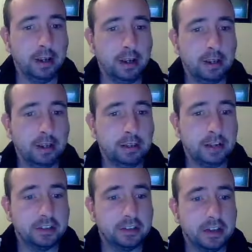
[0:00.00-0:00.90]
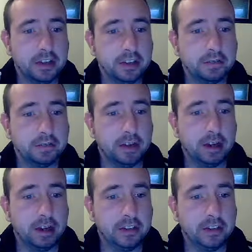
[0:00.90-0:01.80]
destination file.
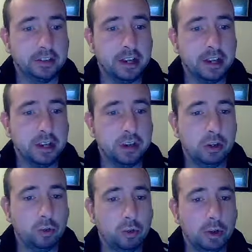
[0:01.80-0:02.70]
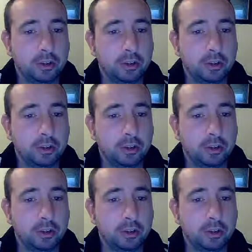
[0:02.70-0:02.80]
Let's say you want